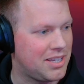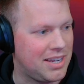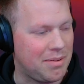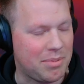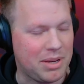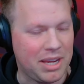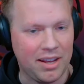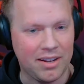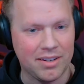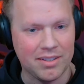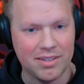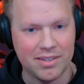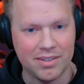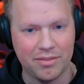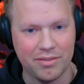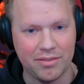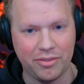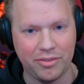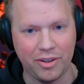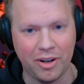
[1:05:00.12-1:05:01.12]
Kent
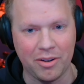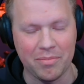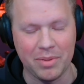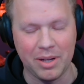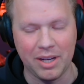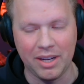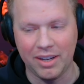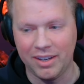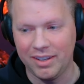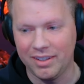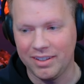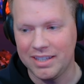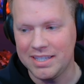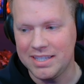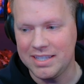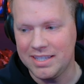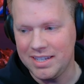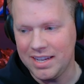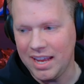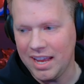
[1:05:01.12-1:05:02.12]
from uh, the
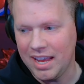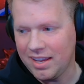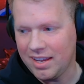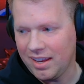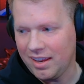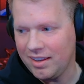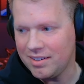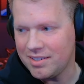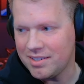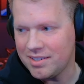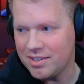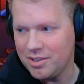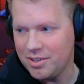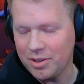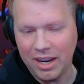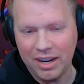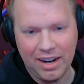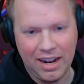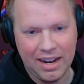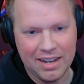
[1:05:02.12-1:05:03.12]
DA Kent who mm-hmm.
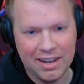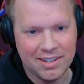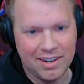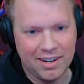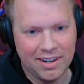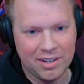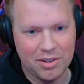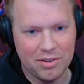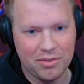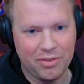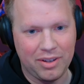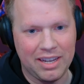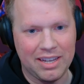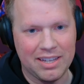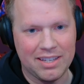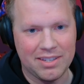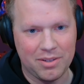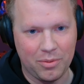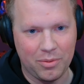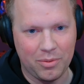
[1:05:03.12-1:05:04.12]
got acid on his
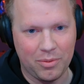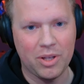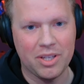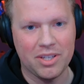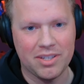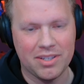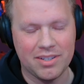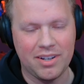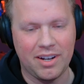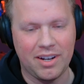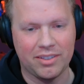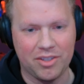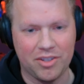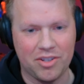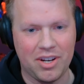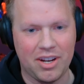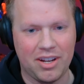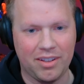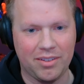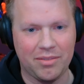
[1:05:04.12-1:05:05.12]
face was Dr.
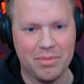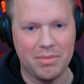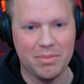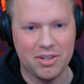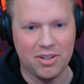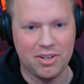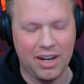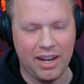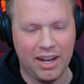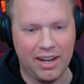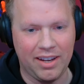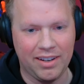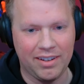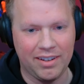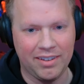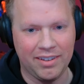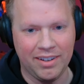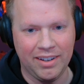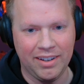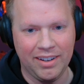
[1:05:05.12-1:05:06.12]
Jekyll and Mr.
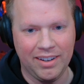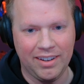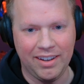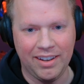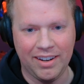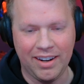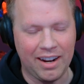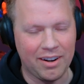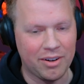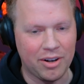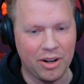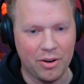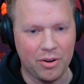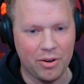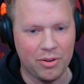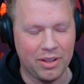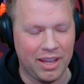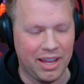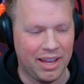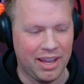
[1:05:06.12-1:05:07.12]
Hyde, and I don't know
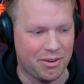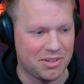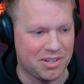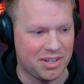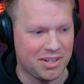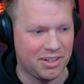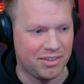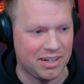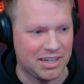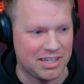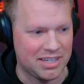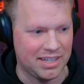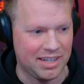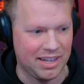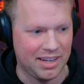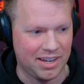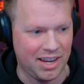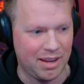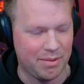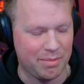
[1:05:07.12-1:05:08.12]
who the heck was in the rest of
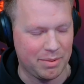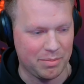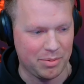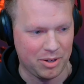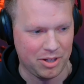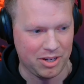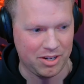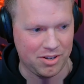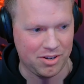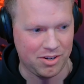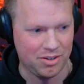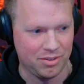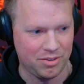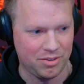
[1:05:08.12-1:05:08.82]
that comic book issue.